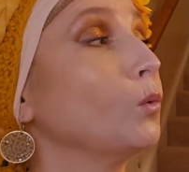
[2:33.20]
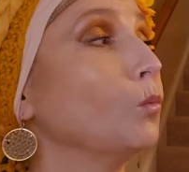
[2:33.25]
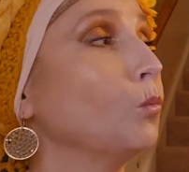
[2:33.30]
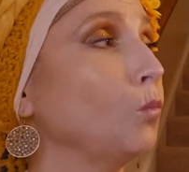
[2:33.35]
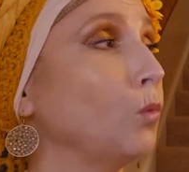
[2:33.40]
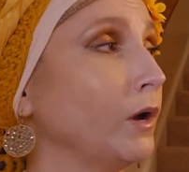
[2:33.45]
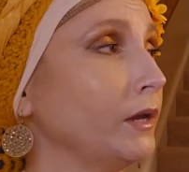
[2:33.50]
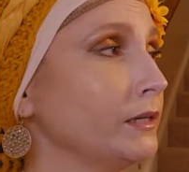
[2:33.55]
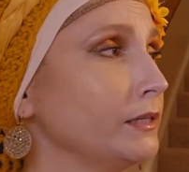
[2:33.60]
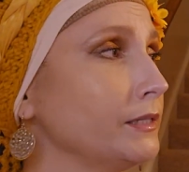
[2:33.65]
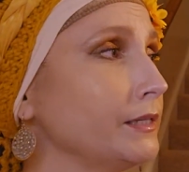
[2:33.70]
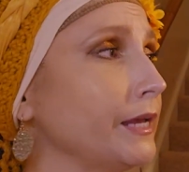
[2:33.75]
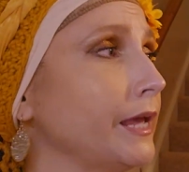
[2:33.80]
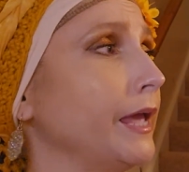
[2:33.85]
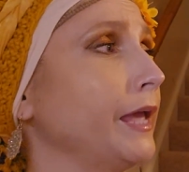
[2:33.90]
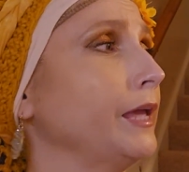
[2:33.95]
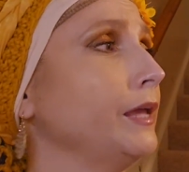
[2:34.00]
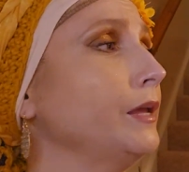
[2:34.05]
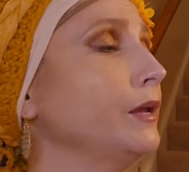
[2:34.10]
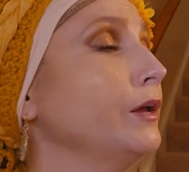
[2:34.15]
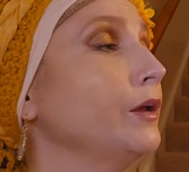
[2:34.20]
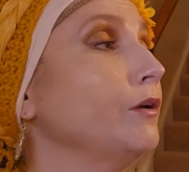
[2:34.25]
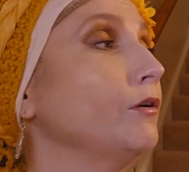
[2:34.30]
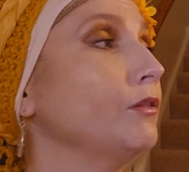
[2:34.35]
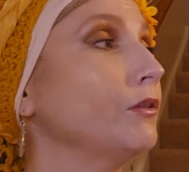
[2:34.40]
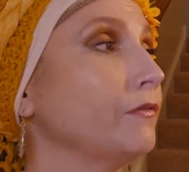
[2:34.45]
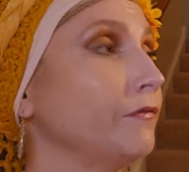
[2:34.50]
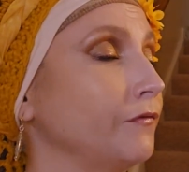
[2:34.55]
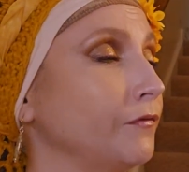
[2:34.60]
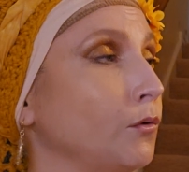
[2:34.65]
One day,
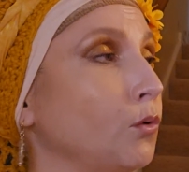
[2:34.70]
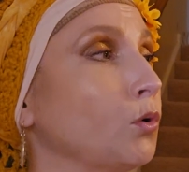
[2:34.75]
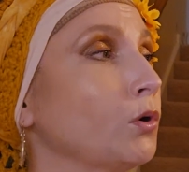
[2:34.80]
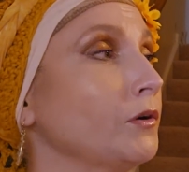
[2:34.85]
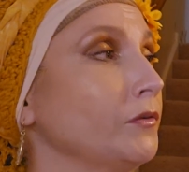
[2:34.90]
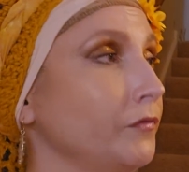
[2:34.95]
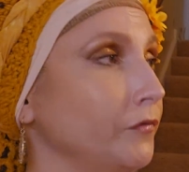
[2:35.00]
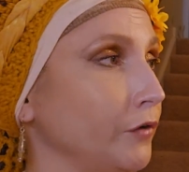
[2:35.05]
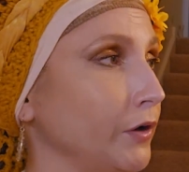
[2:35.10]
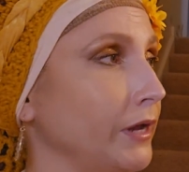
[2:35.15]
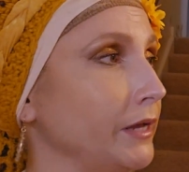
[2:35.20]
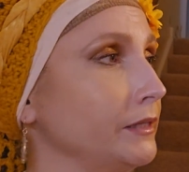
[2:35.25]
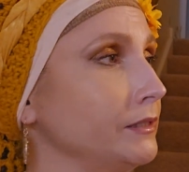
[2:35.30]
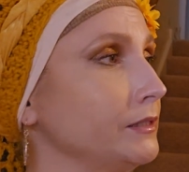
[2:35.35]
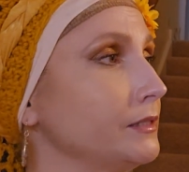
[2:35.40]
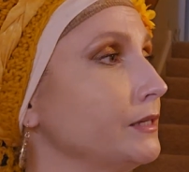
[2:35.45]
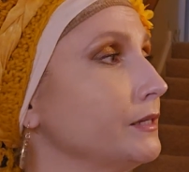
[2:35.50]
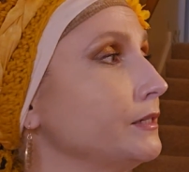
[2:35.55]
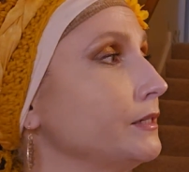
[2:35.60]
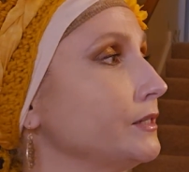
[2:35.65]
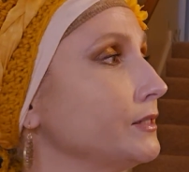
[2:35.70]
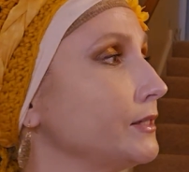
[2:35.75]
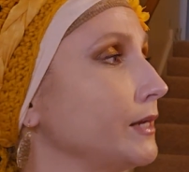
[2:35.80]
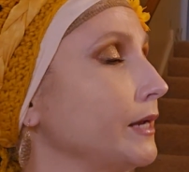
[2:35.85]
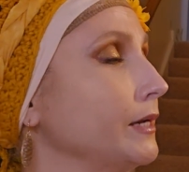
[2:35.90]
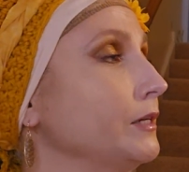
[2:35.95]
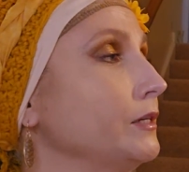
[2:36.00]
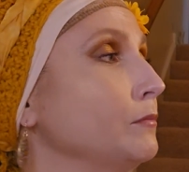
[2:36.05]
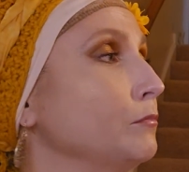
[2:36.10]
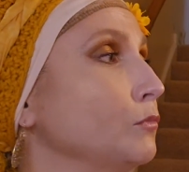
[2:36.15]
the 4 friends
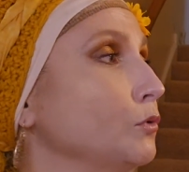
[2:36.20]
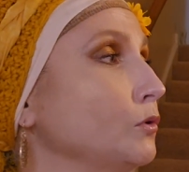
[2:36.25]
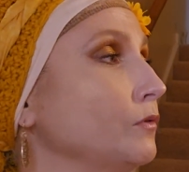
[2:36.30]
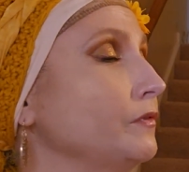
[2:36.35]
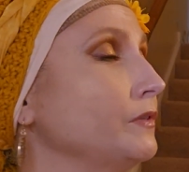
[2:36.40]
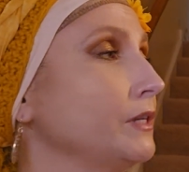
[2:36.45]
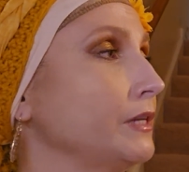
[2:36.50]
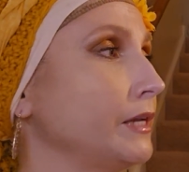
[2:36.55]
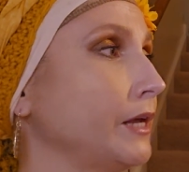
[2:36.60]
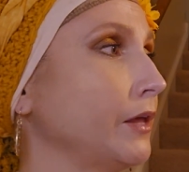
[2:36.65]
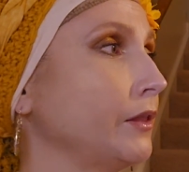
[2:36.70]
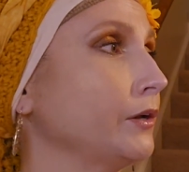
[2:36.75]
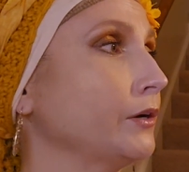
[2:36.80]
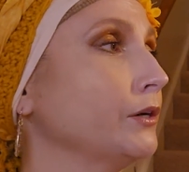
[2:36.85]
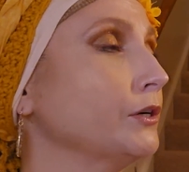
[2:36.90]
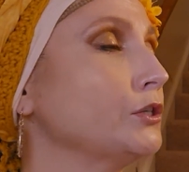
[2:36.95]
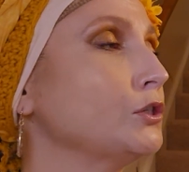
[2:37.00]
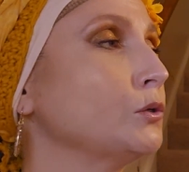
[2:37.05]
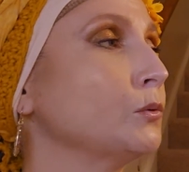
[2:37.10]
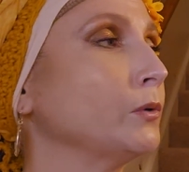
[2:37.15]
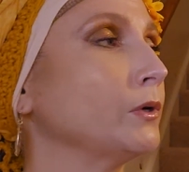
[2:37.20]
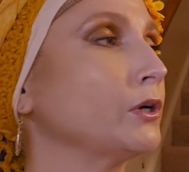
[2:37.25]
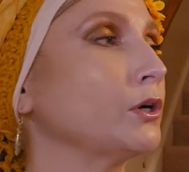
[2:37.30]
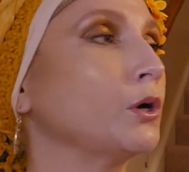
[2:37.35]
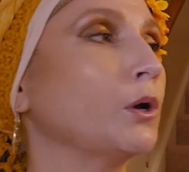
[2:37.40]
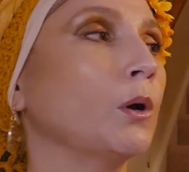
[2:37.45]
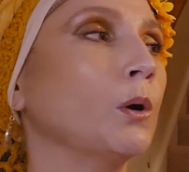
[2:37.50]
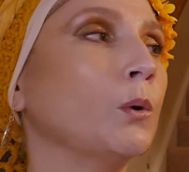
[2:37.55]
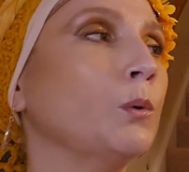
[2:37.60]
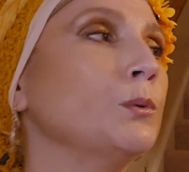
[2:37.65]
decided to move together to a
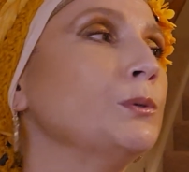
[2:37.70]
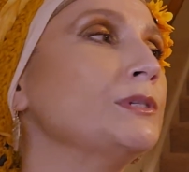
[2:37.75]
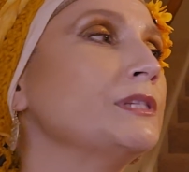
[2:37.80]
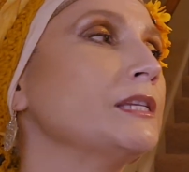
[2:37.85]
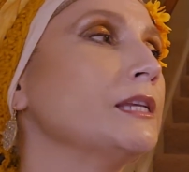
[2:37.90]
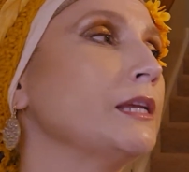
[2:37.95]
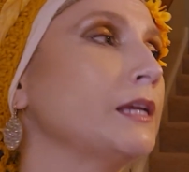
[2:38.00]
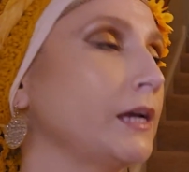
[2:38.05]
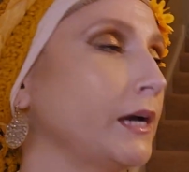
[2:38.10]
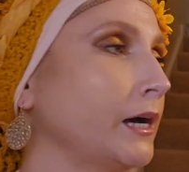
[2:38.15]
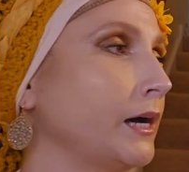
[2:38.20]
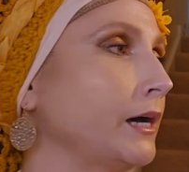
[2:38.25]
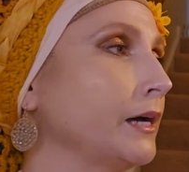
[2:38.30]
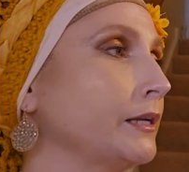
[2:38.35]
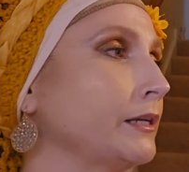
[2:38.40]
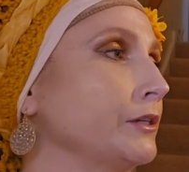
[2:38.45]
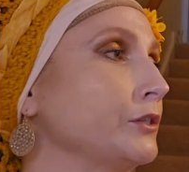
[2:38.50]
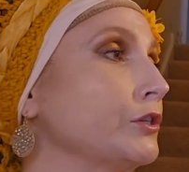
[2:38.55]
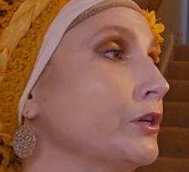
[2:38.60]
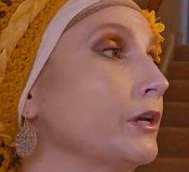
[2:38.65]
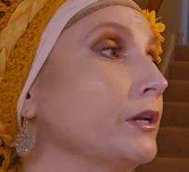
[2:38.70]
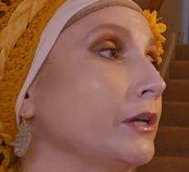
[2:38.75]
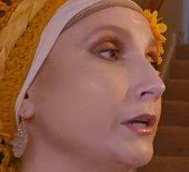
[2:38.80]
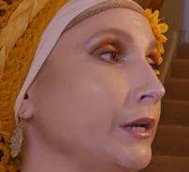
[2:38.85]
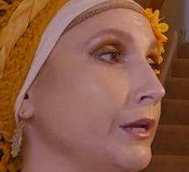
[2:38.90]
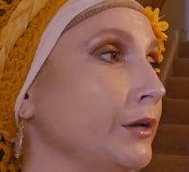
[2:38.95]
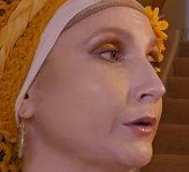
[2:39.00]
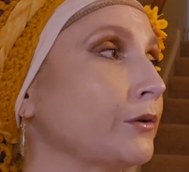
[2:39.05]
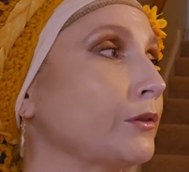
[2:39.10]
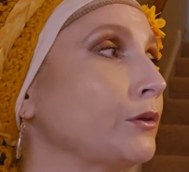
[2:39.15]
cozy cottage
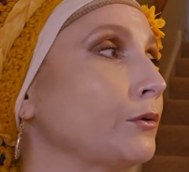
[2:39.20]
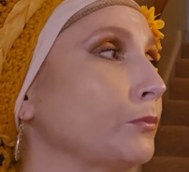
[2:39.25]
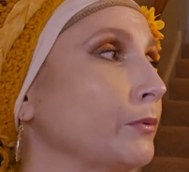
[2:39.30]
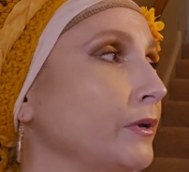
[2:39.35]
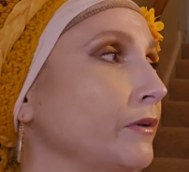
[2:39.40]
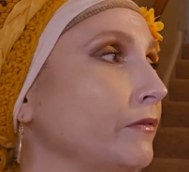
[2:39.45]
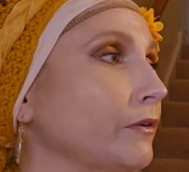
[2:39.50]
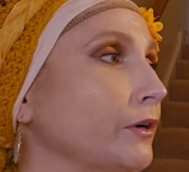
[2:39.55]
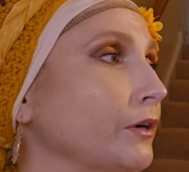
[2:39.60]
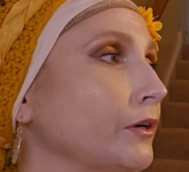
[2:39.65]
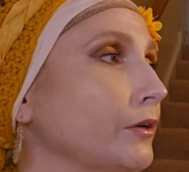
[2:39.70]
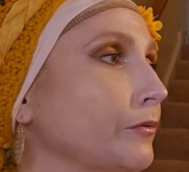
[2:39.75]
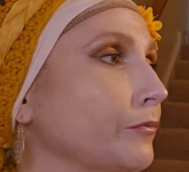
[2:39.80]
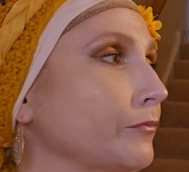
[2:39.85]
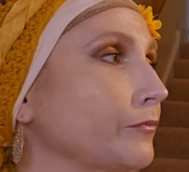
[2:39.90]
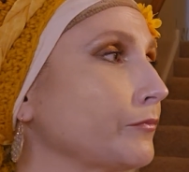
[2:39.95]
near the river.